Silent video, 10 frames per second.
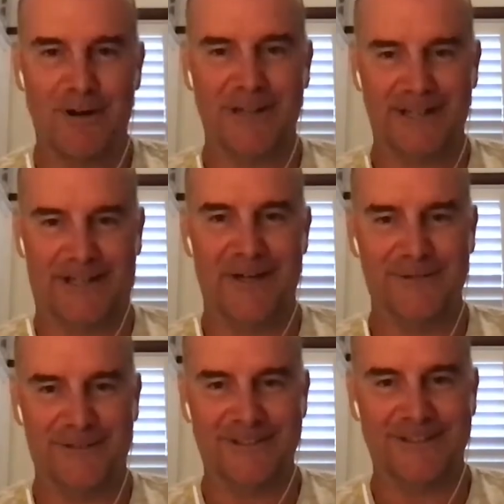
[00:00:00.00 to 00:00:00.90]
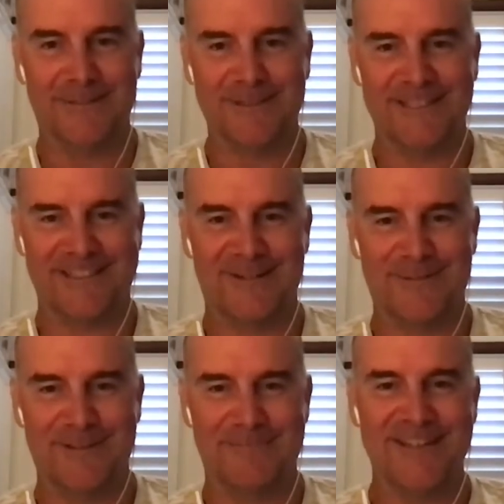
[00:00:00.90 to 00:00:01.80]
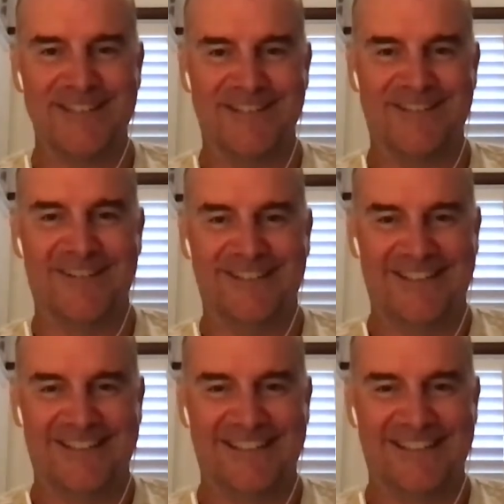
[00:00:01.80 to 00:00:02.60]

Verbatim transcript: room, you won't get COVID. I mean, that's got to be the message.